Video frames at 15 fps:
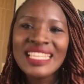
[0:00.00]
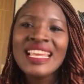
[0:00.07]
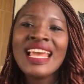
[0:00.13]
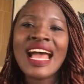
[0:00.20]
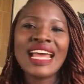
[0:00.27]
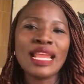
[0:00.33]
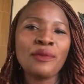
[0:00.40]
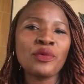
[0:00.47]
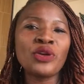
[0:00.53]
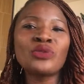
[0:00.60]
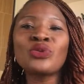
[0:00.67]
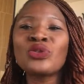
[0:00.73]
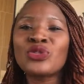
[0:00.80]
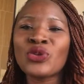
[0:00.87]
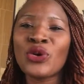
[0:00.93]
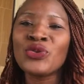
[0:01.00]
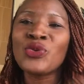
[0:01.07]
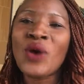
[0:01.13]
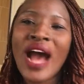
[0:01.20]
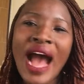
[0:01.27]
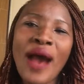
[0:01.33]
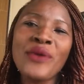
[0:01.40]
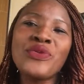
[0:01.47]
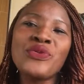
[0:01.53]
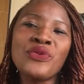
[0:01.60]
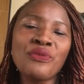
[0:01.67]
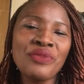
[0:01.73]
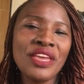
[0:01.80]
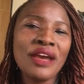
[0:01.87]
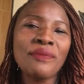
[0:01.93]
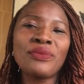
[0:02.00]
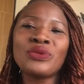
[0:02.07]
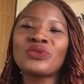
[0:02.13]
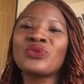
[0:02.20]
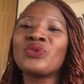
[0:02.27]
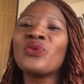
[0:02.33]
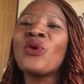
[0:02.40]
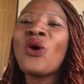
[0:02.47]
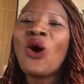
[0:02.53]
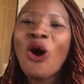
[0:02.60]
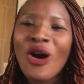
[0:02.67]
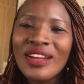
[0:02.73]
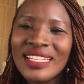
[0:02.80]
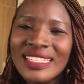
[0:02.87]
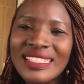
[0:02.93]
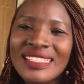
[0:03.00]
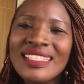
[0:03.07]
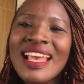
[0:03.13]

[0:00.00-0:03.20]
and I'm going to show you how you will be able to own it,